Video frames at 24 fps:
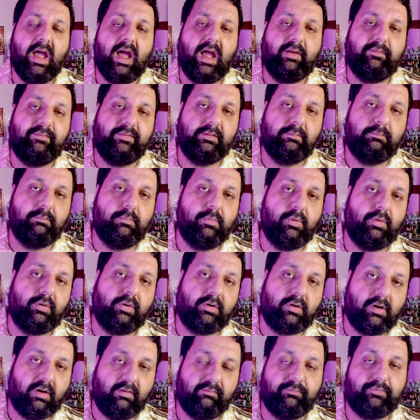I feel more
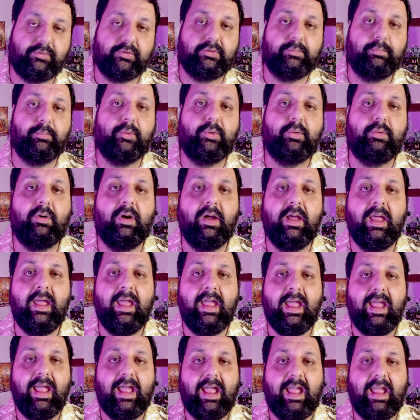comfortable,
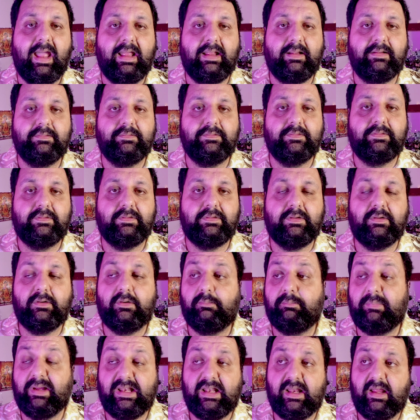and
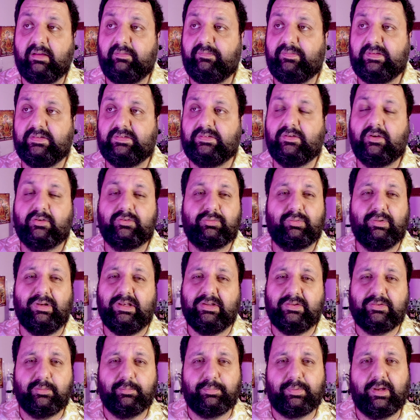my life is not
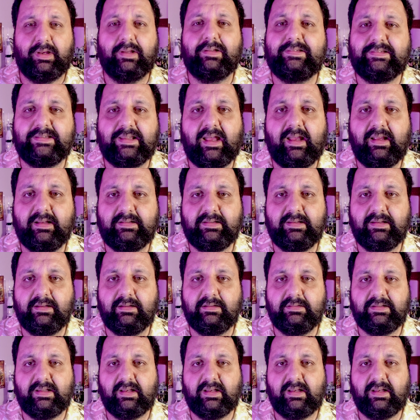really super exciting.